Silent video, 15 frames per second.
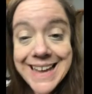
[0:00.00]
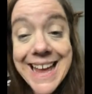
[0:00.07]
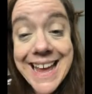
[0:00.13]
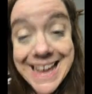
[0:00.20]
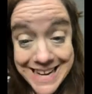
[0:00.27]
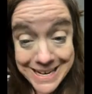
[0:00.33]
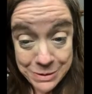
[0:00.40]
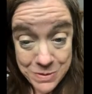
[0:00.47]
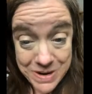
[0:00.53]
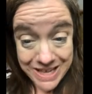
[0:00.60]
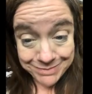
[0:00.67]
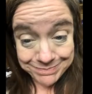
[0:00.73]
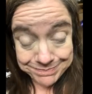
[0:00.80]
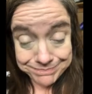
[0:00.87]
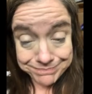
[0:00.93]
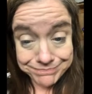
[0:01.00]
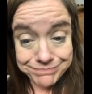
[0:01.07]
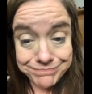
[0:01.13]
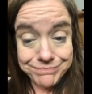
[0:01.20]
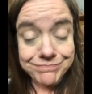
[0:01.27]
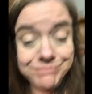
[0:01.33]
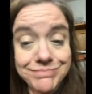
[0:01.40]
Anyway,
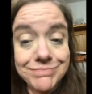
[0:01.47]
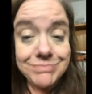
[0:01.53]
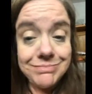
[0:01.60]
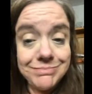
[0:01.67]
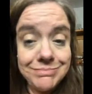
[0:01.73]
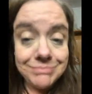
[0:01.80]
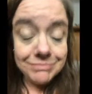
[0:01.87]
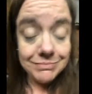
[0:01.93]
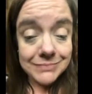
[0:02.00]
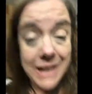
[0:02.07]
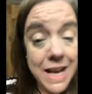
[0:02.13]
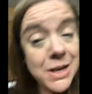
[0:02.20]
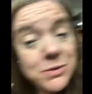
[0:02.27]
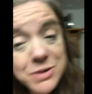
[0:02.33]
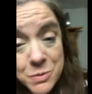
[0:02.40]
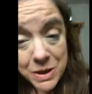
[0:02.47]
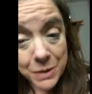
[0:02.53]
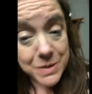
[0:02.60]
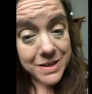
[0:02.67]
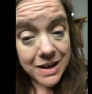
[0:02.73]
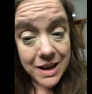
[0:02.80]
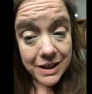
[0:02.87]
I don't know what I was
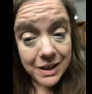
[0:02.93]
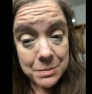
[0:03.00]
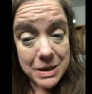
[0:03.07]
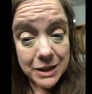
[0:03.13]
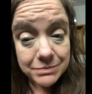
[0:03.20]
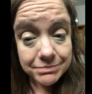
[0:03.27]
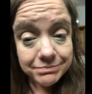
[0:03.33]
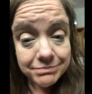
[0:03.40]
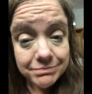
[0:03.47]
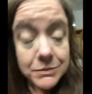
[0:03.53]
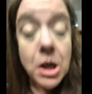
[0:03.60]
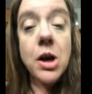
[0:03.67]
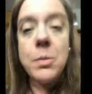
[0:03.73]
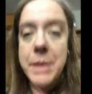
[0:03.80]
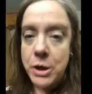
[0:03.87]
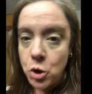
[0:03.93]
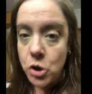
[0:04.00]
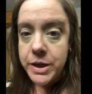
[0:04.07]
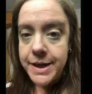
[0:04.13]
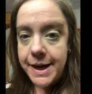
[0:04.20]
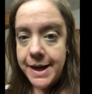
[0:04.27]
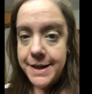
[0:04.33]
talking about. Oh, my
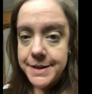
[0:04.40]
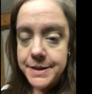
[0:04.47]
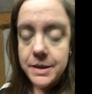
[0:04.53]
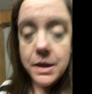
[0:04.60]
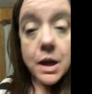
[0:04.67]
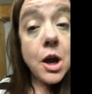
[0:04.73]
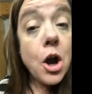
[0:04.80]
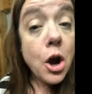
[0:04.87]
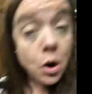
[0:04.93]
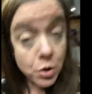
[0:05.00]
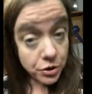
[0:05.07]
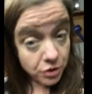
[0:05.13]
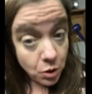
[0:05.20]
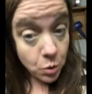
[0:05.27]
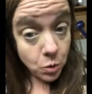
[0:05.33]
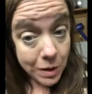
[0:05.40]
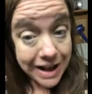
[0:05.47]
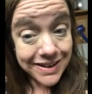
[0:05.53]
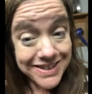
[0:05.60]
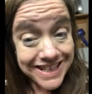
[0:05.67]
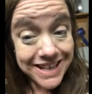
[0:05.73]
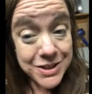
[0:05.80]
hooded eyes. Oh, you know who
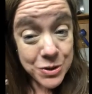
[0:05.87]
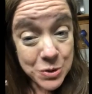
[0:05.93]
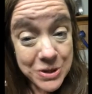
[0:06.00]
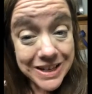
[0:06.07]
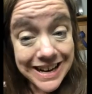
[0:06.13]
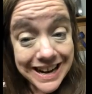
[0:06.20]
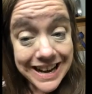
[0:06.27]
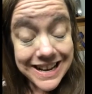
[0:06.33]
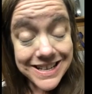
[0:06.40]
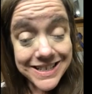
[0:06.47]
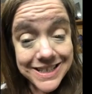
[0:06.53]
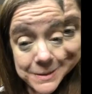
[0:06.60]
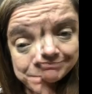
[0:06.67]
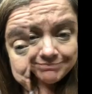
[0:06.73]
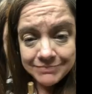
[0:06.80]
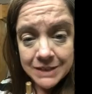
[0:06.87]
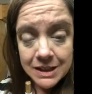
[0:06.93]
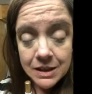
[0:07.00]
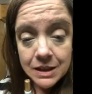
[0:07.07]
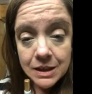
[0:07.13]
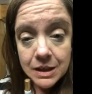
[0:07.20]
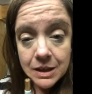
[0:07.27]
else has hooded eyes?
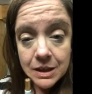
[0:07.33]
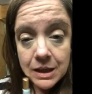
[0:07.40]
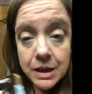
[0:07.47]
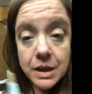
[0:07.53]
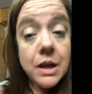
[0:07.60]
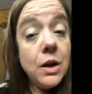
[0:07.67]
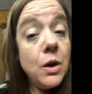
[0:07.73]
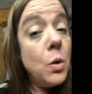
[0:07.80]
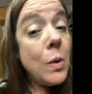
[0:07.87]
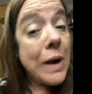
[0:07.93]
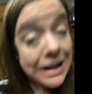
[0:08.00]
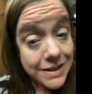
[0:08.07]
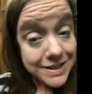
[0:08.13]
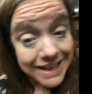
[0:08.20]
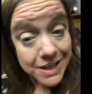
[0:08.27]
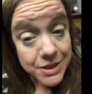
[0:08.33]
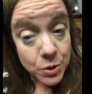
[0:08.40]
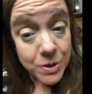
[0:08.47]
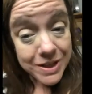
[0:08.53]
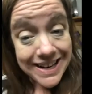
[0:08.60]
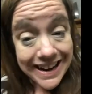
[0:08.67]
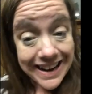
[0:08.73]
Who else has
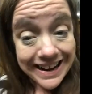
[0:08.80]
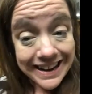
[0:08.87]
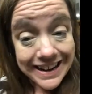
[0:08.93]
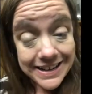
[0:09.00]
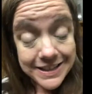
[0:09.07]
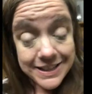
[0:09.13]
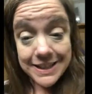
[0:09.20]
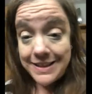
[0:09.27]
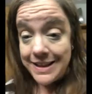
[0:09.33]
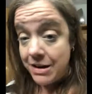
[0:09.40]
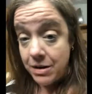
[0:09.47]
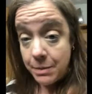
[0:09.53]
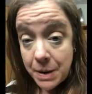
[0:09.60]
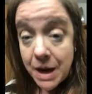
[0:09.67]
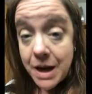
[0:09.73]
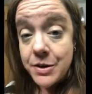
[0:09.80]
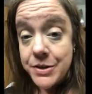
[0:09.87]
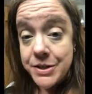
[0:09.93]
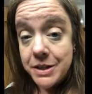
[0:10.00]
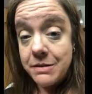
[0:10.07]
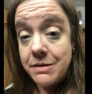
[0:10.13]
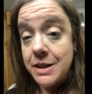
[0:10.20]
hooded eyes in the Harry Potter
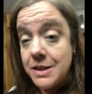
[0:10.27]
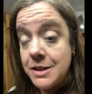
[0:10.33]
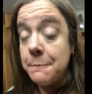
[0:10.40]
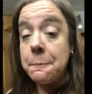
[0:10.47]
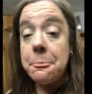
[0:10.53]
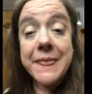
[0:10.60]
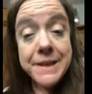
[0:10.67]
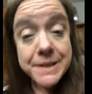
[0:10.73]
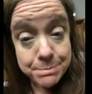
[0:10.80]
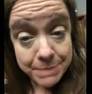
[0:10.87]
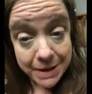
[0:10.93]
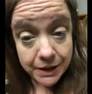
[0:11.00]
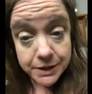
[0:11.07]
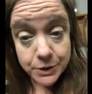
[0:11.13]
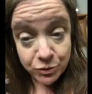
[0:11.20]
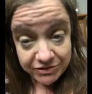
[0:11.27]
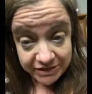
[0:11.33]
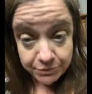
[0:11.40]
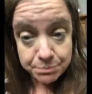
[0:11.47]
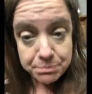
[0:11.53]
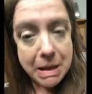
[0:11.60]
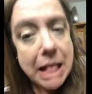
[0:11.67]
series is
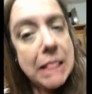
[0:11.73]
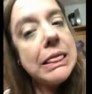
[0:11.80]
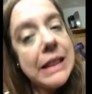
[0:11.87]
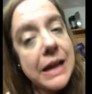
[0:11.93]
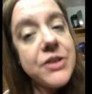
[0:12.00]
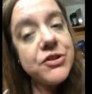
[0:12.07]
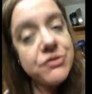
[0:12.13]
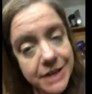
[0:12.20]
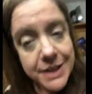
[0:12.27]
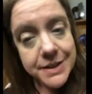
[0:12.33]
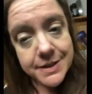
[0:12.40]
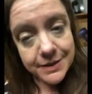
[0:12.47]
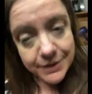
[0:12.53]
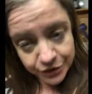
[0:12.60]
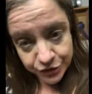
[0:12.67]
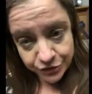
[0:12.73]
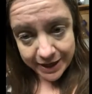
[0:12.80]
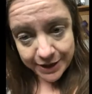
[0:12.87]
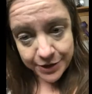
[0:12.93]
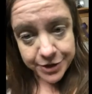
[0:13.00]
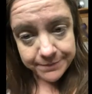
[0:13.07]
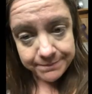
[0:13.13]
Bellatrix
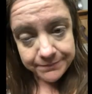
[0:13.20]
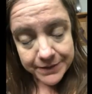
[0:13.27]
Lestrange.